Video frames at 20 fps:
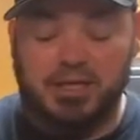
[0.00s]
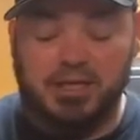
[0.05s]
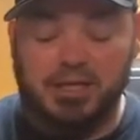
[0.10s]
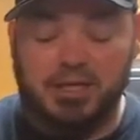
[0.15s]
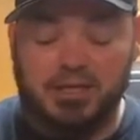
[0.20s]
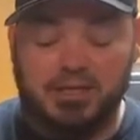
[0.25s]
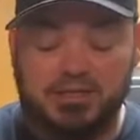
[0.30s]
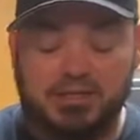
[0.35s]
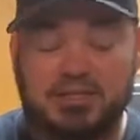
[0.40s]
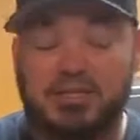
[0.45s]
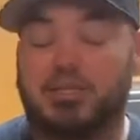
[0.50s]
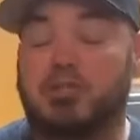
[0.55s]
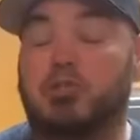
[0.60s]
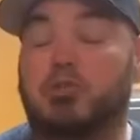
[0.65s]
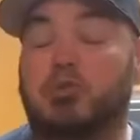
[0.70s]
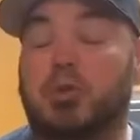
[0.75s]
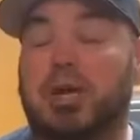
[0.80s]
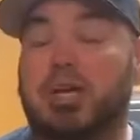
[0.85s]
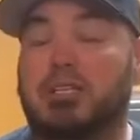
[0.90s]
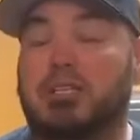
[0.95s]

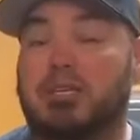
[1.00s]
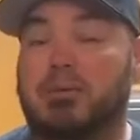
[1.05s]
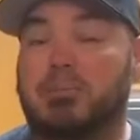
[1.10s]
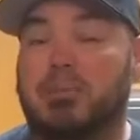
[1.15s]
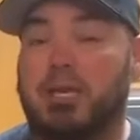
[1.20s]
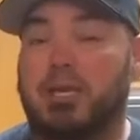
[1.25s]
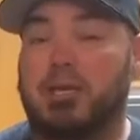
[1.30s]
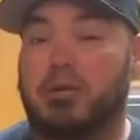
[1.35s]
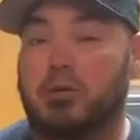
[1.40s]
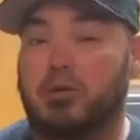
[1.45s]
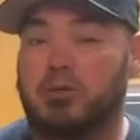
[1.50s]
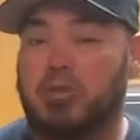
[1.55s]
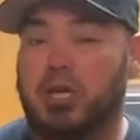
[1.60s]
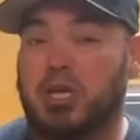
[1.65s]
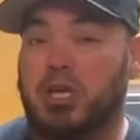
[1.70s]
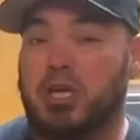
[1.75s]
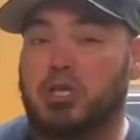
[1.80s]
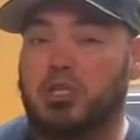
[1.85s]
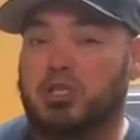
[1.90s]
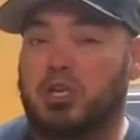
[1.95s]
sun-dried tomatoes,
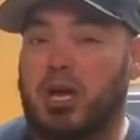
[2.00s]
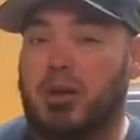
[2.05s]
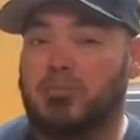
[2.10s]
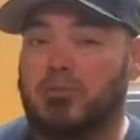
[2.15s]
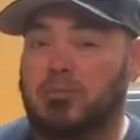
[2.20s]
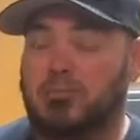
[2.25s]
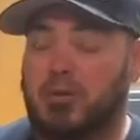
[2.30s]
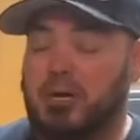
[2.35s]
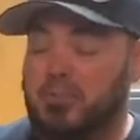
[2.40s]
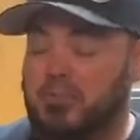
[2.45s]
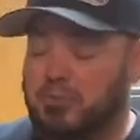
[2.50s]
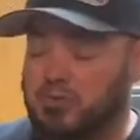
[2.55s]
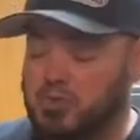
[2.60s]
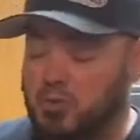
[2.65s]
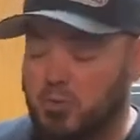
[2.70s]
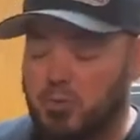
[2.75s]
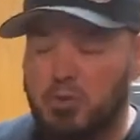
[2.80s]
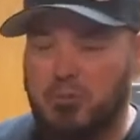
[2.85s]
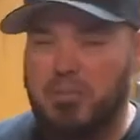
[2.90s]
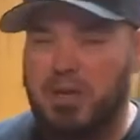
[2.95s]
chopped them up. So
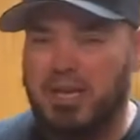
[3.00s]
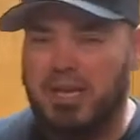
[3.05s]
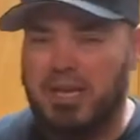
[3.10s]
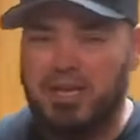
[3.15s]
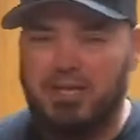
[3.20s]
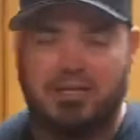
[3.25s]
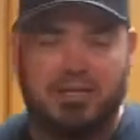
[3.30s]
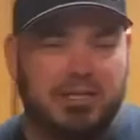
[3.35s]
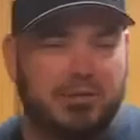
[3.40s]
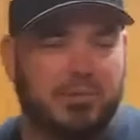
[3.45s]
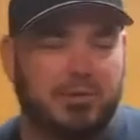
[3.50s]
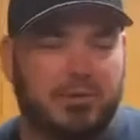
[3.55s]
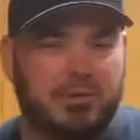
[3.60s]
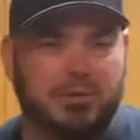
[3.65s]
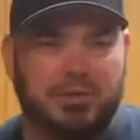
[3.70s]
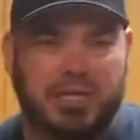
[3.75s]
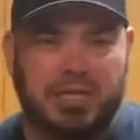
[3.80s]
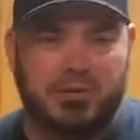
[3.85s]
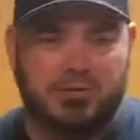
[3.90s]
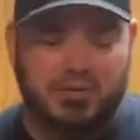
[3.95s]
we're gonna make a typical
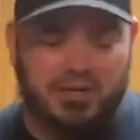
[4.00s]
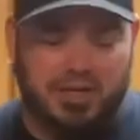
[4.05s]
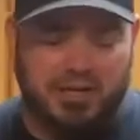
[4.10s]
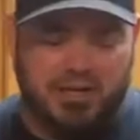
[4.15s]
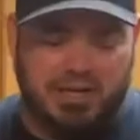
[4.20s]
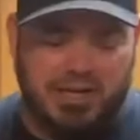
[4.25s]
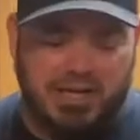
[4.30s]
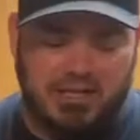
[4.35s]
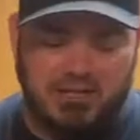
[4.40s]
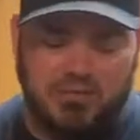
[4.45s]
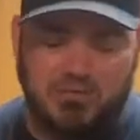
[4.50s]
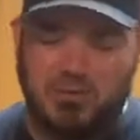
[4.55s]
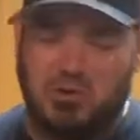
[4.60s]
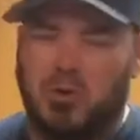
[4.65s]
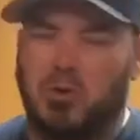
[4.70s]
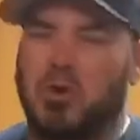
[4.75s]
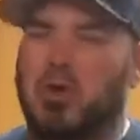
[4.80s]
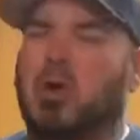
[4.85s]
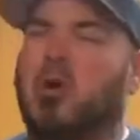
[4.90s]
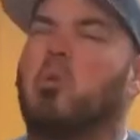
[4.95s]
tater tot
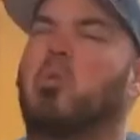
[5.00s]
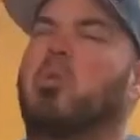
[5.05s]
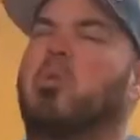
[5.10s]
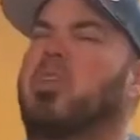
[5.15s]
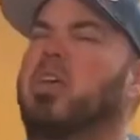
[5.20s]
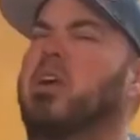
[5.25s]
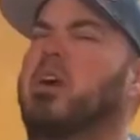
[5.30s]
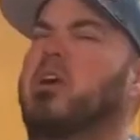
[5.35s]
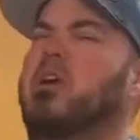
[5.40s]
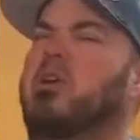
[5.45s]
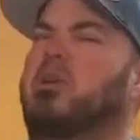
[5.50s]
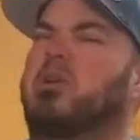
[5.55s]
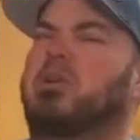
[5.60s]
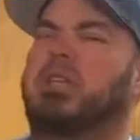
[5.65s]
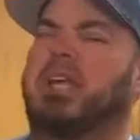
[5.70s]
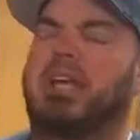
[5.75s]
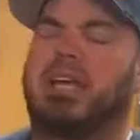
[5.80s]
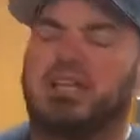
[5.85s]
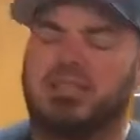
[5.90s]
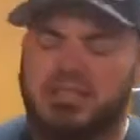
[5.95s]
casserole with a Uncle
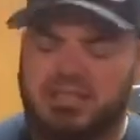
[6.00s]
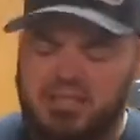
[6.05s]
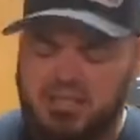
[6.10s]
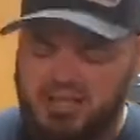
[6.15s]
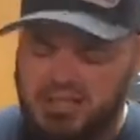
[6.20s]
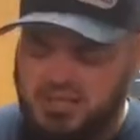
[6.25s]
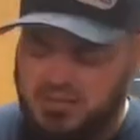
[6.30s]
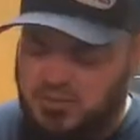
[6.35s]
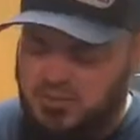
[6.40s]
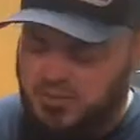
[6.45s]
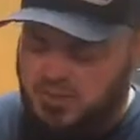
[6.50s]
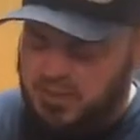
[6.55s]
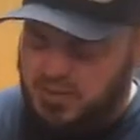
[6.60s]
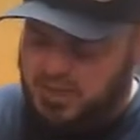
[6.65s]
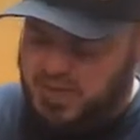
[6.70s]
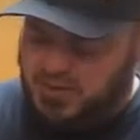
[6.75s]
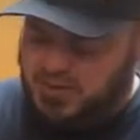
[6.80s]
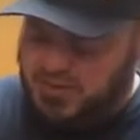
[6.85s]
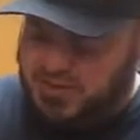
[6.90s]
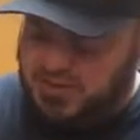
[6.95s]
Dan's kick to it.
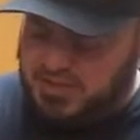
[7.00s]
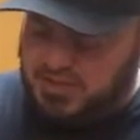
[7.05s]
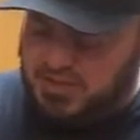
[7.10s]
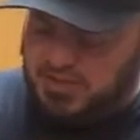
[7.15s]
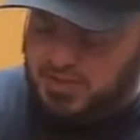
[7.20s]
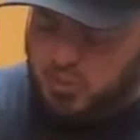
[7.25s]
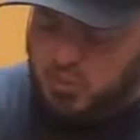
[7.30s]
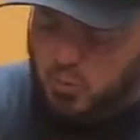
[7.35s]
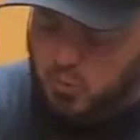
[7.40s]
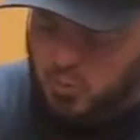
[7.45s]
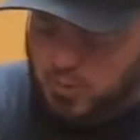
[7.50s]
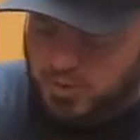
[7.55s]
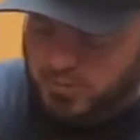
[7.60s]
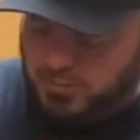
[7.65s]
This is 1